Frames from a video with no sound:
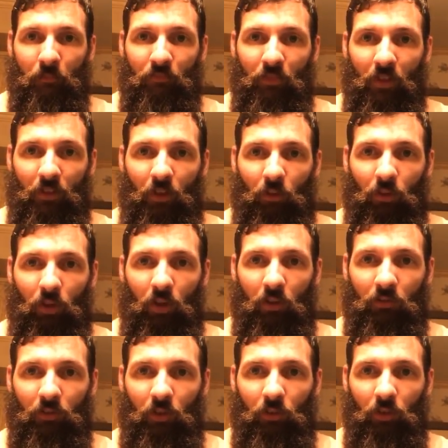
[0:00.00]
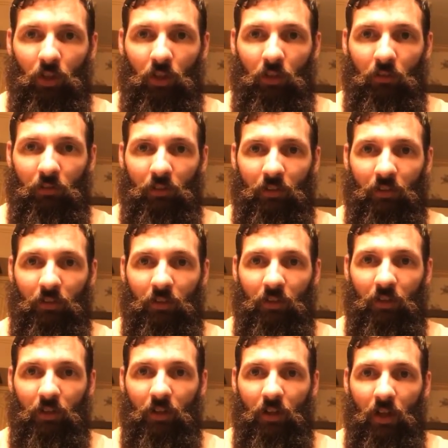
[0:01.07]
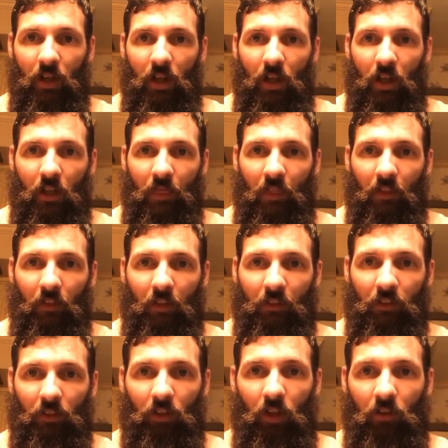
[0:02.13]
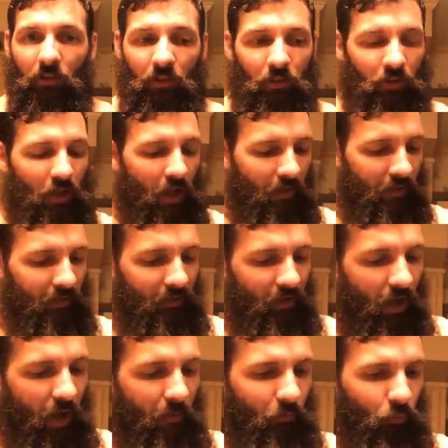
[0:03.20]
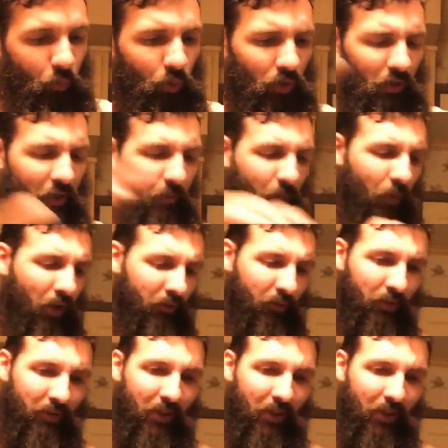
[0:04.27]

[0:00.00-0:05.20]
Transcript: No gloves, no loves. Like your gloves. Yeah, these things, I'm really impressed with these.